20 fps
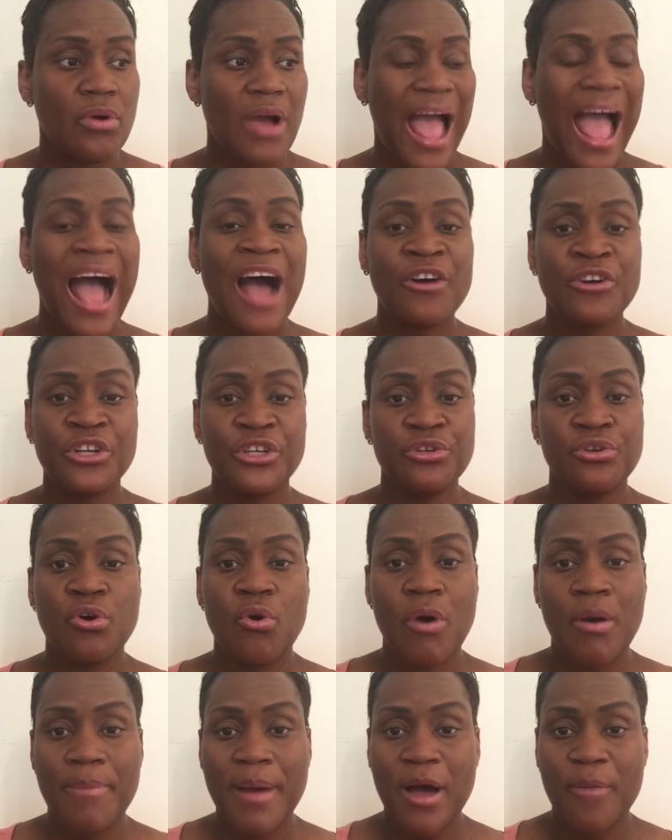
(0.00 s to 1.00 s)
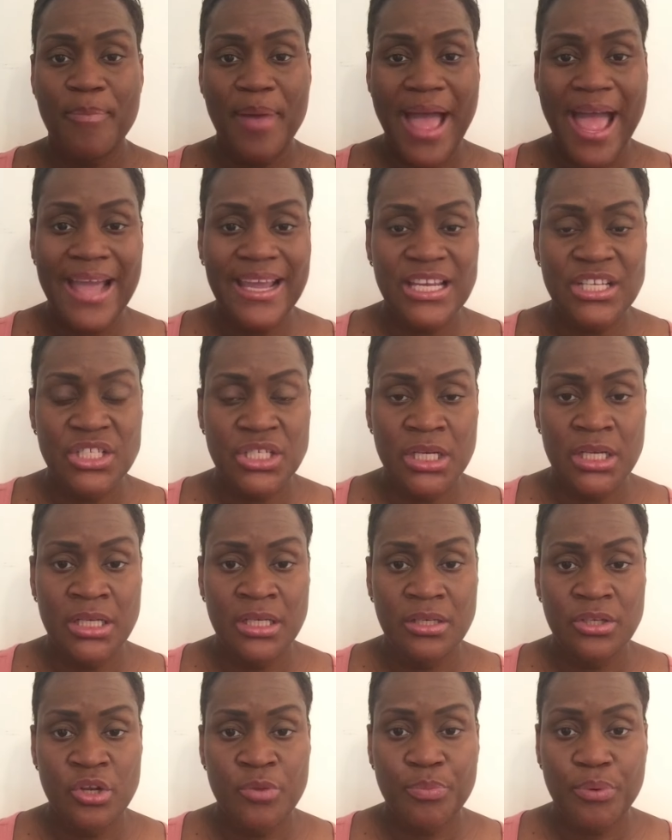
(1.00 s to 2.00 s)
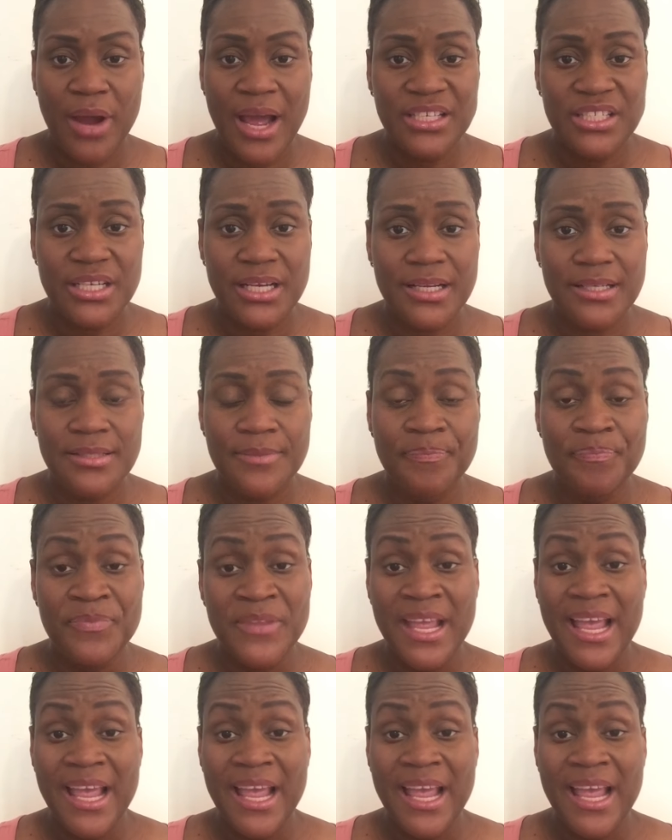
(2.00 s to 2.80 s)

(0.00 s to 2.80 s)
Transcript: how do you go about packaging your projects?